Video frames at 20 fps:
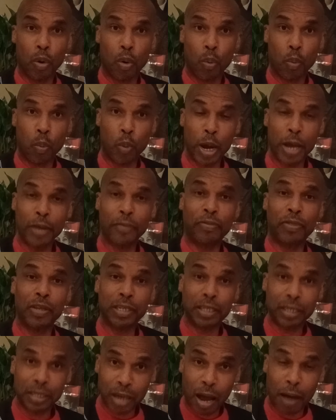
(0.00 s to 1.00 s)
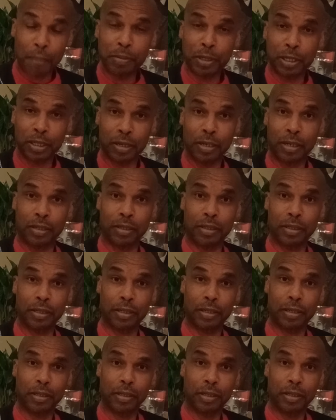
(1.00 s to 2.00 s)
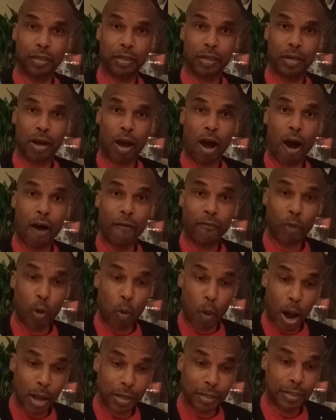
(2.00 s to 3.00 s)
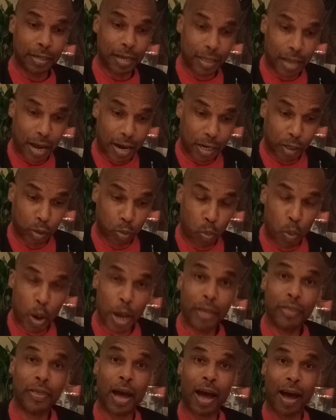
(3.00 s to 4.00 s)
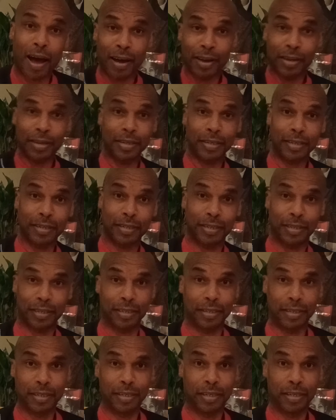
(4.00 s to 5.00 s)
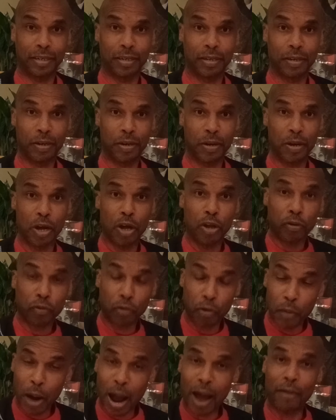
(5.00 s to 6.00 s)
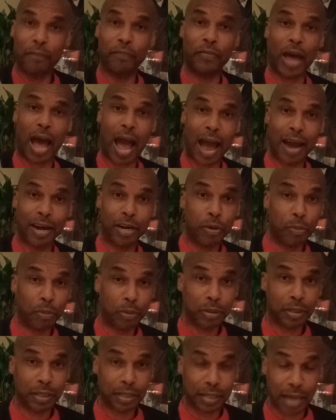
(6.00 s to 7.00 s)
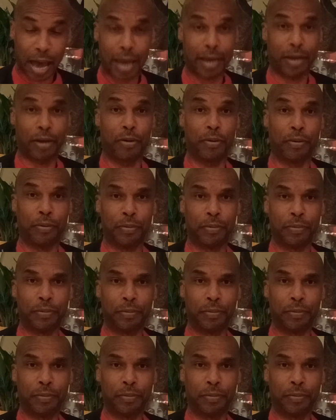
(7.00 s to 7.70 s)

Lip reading: with the substance of Kwanzaa that is with us throughout the annual cycle.